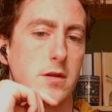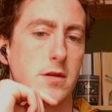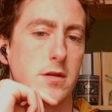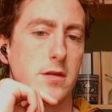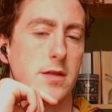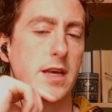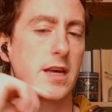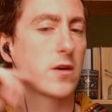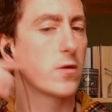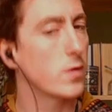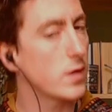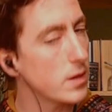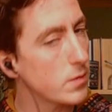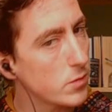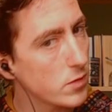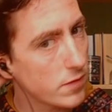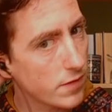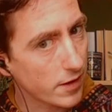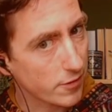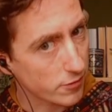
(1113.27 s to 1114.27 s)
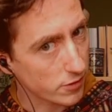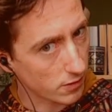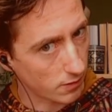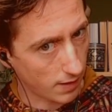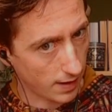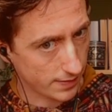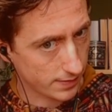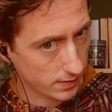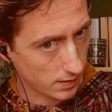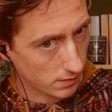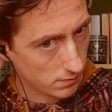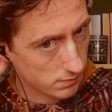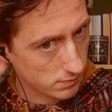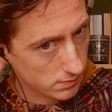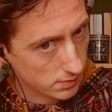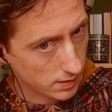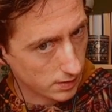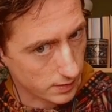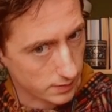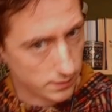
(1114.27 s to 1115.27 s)
That queen move I regret, though.
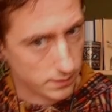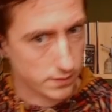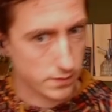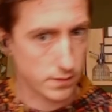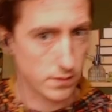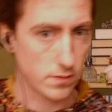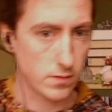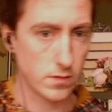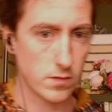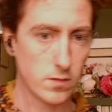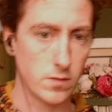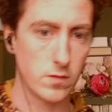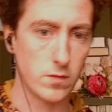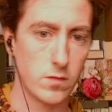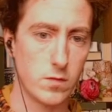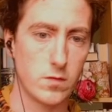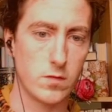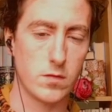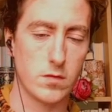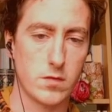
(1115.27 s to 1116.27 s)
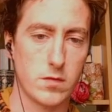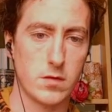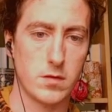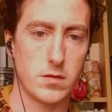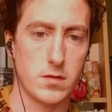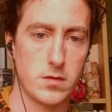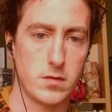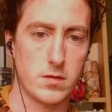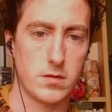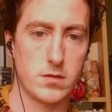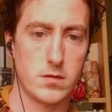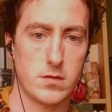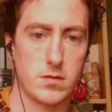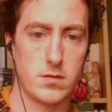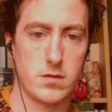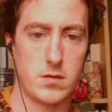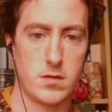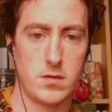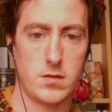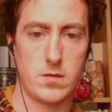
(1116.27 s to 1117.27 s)
I do
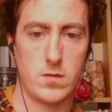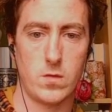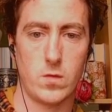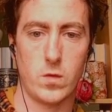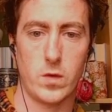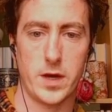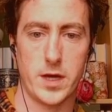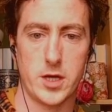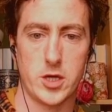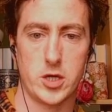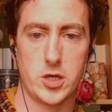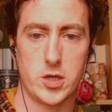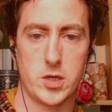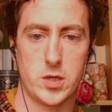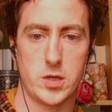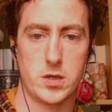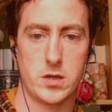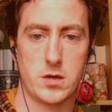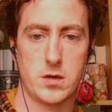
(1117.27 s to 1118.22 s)
wish...